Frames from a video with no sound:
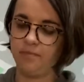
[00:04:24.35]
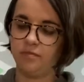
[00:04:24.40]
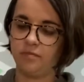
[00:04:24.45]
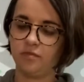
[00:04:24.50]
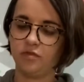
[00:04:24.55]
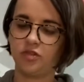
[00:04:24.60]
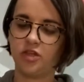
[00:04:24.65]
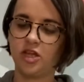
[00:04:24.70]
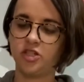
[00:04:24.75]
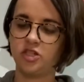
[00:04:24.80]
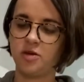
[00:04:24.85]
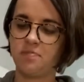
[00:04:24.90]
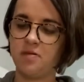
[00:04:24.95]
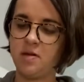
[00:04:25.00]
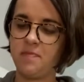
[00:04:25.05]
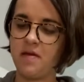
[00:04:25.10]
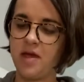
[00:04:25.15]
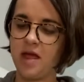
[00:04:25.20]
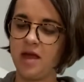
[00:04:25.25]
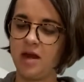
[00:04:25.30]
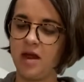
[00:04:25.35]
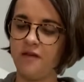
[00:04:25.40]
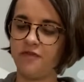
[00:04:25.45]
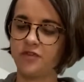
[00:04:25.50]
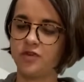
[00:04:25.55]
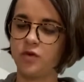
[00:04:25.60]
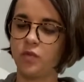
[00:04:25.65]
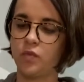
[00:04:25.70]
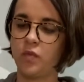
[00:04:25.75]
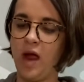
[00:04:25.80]
They should be big enough
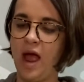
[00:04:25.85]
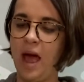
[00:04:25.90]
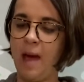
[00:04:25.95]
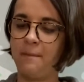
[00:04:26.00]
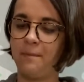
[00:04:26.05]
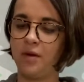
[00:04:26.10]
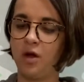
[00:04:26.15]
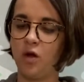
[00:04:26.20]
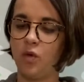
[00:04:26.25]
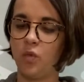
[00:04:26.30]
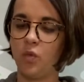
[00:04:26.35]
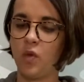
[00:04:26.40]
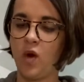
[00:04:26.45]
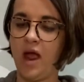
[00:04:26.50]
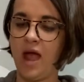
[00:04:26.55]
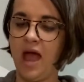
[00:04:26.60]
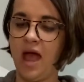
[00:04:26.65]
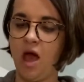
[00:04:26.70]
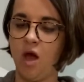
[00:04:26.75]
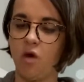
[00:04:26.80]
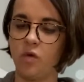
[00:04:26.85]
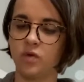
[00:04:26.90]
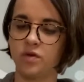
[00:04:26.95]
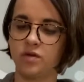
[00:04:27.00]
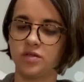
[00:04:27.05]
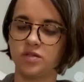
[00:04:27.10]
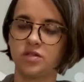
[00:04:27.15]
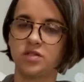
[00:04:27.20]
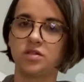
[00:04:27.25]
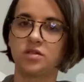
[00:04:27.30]
to wrap
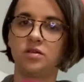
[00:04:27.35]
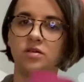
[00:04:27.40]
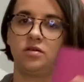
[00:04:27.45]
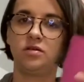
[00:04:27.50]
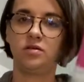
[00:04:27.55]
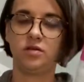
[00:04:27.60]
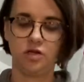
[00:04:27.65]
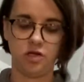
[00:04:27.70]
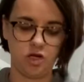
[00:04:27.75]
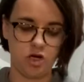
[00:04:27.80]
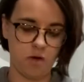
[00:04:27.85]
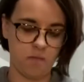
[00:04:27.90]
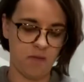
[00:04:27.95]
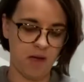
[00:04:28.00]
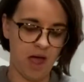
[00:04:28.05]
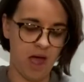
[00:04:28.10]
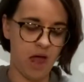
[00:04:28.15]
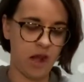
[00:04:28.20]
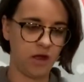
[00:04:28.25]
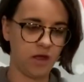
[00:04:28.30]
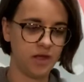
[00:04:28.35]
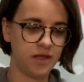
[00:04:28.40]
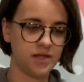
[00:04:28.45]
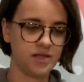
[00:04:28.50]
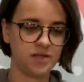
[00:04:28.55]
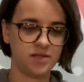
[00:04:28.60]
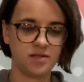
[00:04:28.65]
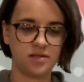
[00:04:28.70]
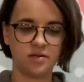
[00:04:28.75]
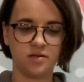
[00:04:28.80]
around your
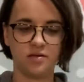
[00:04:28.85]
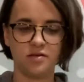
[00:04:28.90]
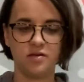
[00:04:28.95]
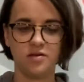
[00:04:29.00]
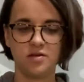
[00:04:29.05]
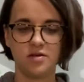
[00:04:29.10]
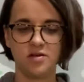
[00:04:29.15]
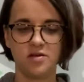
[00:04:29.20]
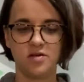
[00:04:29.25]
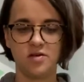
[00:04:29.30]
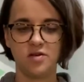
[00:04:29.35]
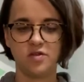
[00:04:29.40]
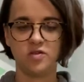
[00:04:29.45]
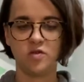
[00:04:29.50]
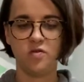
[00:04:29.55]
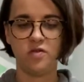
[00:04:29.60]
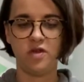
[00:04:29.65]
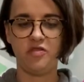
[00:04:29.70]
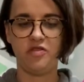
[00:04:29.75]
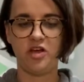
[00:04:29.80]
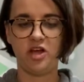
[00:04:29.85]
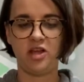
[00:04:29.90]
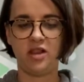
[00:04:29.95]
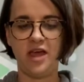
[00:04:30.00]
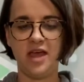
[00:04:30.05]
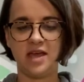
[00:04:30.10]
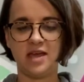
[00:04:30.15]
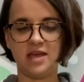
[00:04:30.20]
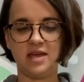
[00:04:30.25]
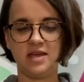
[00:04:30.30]
bottles so that they're
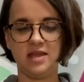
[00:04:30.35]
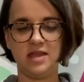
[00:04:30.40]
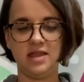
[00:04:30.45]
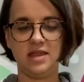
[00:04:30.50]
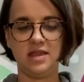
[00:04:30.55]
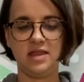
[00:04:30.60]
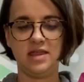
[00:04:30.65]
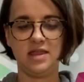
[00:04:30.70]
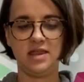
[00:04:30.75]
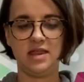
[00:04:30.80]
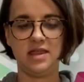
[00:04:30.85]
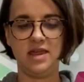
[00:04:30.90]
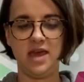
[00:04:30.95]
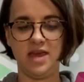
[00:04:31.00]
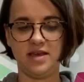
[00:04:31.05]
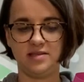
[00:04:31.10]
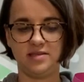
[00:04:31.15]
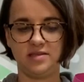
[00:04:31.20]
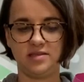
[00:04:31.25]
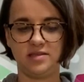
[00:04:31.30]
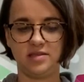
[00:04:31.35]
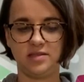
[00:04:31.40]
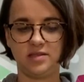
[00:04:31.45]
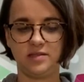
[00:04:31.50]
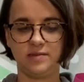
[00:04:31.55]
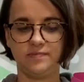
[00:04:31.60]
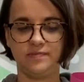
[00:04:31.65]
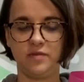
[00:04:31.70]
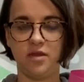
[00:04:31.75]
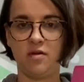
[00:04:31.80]
like
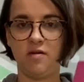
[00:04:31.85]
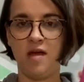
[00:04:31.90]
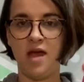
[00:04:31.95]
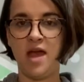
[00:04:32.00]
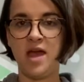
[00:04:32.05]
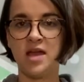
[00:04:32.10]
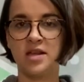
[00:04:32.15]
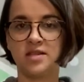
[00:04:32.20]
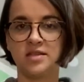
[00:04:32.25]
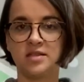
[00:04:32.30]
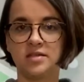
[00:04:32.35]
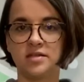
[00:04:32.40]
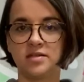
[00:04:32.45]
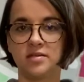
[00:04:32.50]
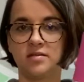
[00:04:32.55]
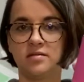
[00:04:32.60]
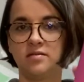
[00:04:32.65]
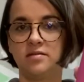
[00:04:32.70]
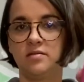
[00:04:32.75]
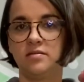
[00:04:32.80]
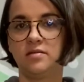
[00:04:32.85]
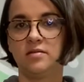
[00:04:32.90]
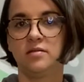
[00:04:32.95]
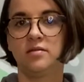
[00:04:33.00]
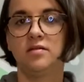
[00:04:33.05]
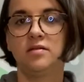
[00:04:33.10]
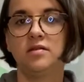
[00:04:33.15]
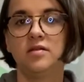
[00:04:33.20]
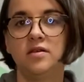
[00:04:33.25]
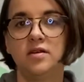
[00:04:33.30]
this. All right?
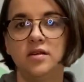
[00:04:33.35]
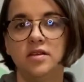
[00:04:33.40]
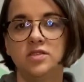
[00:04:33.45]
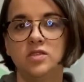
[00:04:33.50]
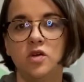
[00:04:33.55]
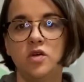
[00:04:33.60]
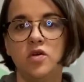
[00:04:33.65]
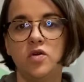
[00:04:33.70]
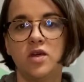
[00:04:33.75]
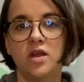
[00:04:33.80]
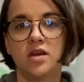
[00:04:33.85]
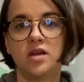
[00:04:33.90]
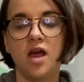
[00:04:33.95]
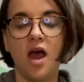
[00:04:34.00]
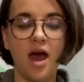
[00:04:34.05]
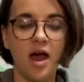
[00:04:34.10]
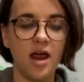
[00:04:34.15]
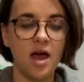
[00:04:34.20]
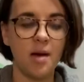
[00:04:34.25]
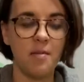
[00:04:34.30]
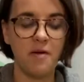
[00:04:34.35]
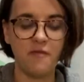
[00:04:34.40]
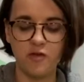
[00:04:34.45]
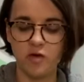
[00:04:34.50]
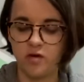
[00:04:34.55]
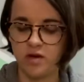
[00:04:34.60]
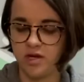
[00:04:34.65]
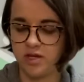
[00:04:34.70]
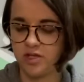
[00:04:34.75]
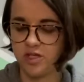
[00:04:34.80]
So you can cut them if you
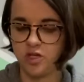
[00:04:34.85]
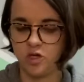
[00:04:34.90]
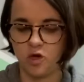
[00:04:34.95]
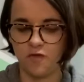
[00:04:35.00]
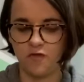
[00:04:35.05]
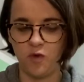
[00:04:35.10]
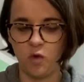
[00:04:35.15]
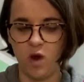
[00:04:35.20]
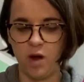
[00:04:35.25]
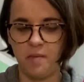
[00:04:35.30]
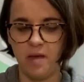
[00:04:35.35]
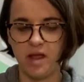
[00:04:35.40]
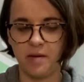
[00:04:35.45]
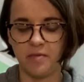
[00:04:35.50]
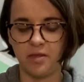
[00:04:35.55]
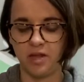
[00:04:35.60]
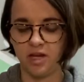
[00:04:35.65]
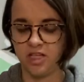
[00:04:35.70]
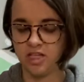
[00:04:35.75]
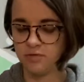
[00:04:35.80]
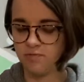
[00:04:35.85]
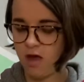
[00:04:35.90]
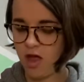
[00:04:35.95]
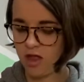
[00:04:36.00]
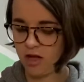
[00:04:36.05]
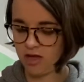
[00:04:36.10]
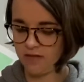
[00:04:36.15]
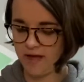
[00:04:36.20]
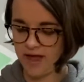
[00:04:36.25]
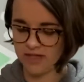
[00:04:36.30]
need to. If you want to make them a little
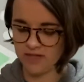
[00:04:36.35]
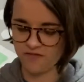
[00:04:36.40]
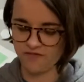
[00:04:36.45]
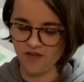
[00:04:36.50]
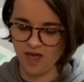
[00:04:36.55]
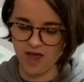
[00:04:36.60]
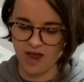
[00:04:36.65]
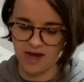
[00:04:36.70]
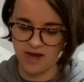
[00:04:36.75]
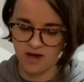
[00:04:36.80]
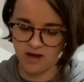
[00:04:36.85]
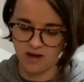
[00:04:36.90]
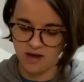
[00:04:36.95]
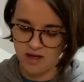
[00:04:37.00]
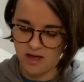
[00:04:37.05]
smaller, that's fine.